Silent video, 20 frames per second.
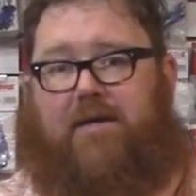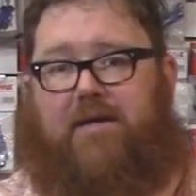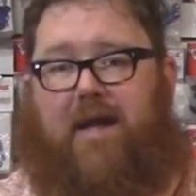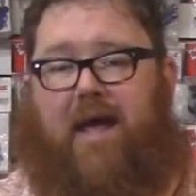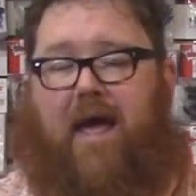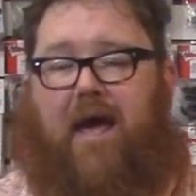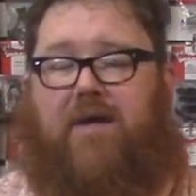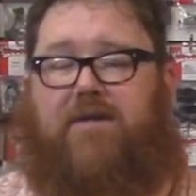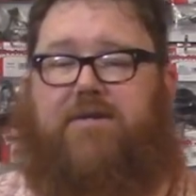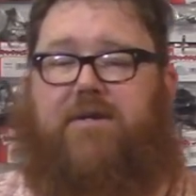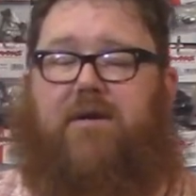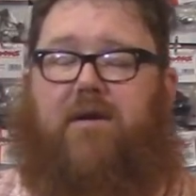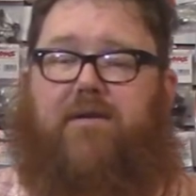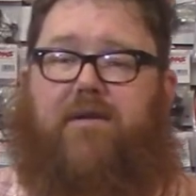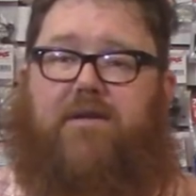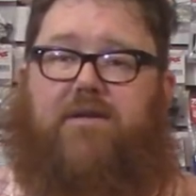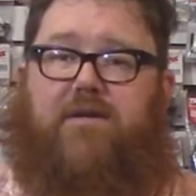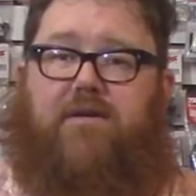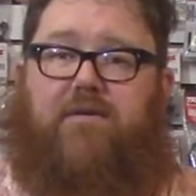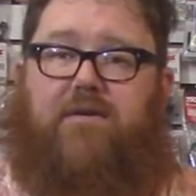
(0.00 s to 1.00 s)
axial are
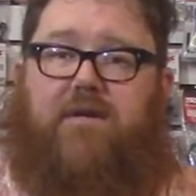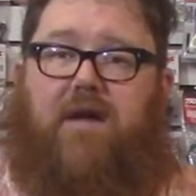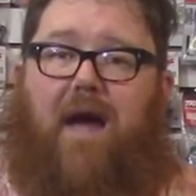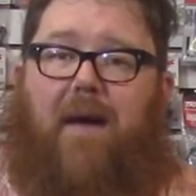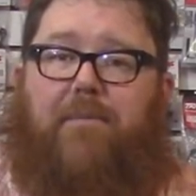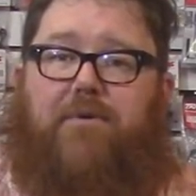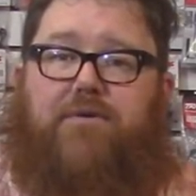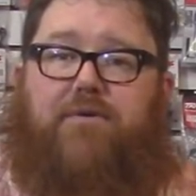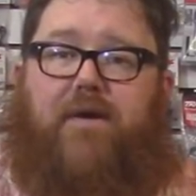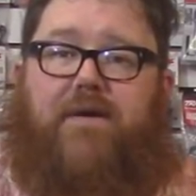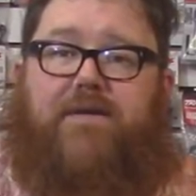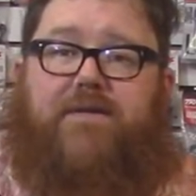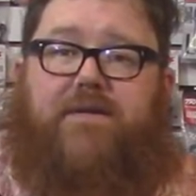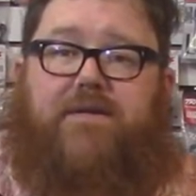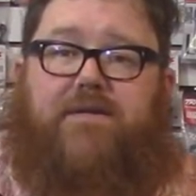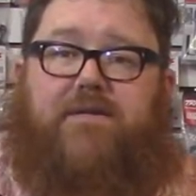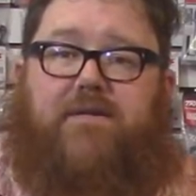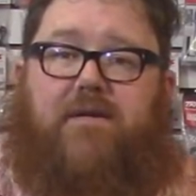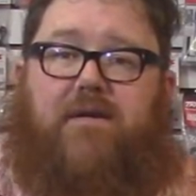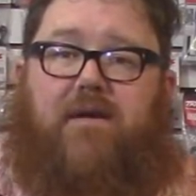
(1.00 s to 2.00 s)
the two top
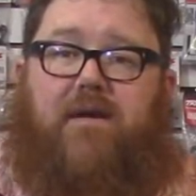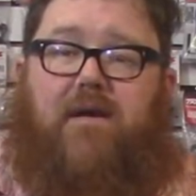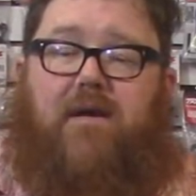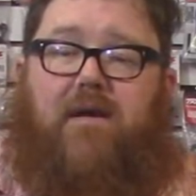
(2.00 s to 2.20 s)
choices